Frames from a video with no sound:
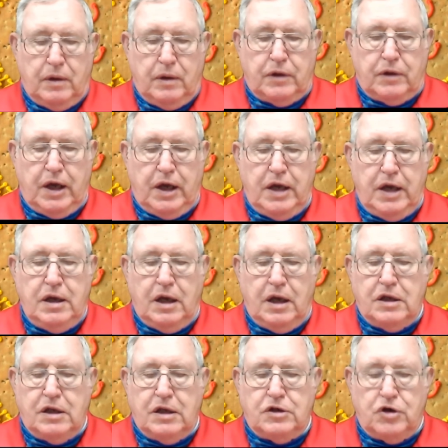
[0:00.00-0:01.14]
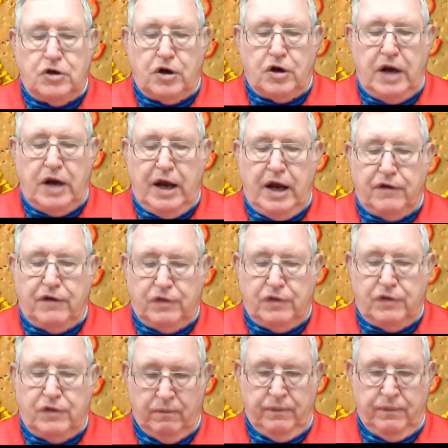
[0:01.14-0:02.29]
Okay, and you're going to have
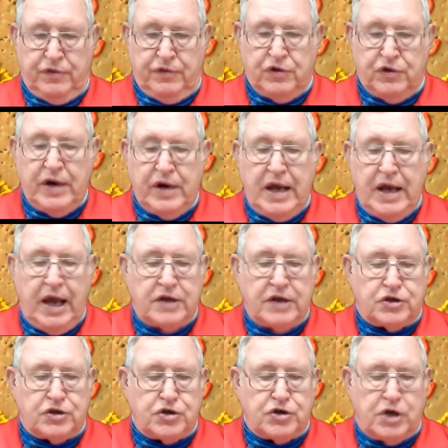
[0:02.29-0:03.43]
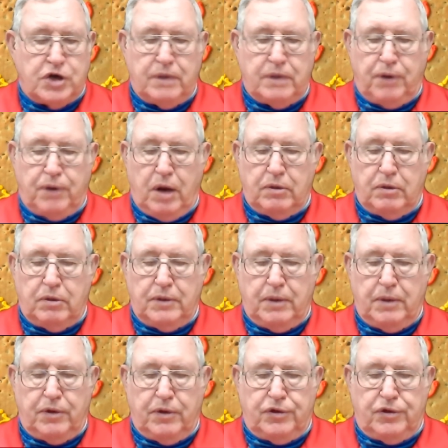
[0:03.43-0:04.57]
3 answers on problem
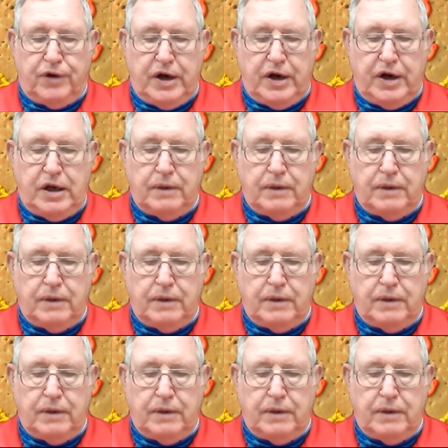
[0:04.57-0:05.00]
number 3.